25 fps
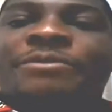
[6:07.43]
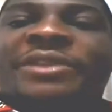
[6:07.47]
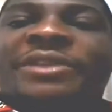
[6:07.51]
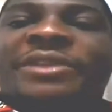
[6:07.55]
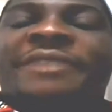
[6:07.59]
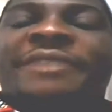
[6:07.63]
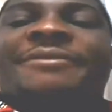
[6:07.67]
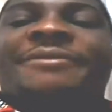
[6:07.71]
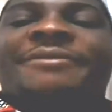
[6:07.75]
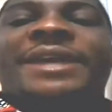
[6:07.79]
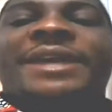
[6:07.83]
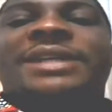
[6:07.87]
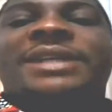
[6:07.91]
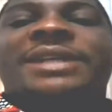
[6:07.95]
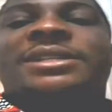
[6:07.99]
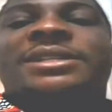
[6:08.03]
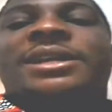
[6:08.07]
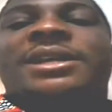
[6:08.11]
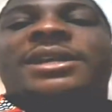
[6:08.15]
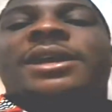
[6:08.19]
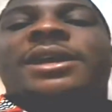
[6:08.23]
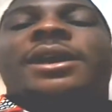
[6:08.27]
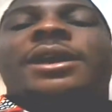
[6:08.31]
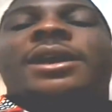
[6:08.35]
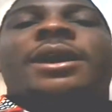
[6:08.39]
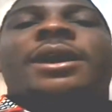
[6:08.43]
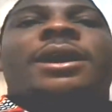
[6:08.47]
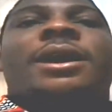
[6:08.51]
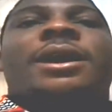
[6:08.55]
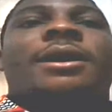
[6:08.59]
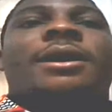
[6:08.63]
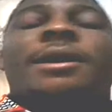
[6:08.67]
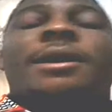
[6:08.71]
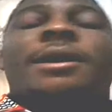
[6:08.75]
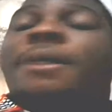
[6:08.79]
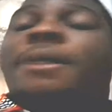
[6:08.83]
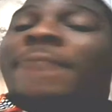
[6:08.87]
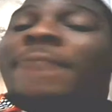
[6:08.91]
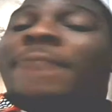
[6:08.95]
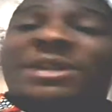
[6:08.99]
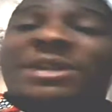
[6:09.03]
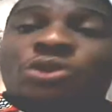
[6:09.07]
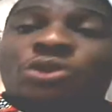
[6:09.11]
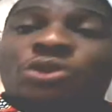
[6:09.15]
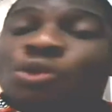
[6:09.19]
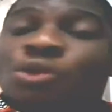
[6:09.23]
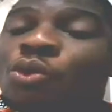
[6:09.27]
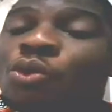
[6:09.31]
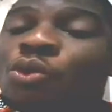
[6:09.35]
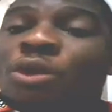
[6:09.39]
In fact,
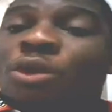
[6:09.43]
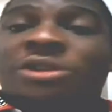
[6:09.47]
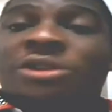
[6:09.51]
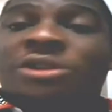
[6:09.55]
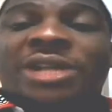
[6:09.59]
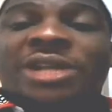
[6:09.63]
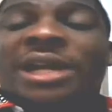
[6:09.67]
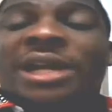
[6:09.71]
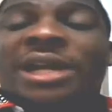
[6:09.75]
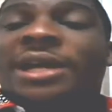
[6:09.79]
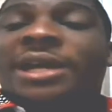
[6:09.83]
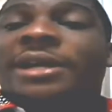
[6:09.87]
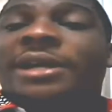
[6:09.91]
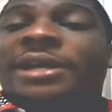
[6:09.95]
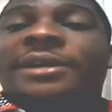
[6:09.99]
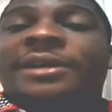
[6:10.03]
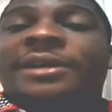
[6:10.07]
Matthew was an